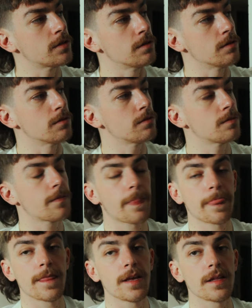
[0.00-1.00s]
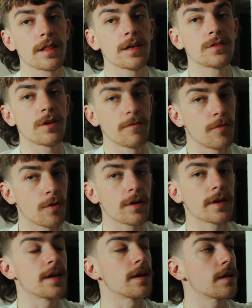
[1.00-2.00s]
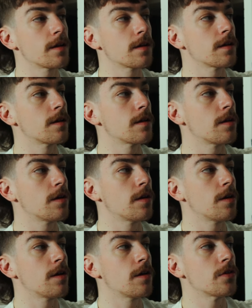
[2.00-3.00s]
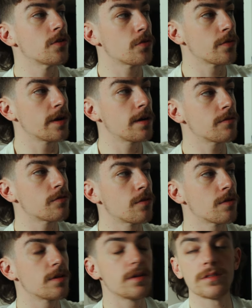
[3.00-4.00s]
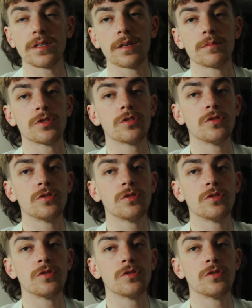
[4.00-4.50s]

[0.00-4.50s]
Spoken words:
to, that's our 4K. 3840 times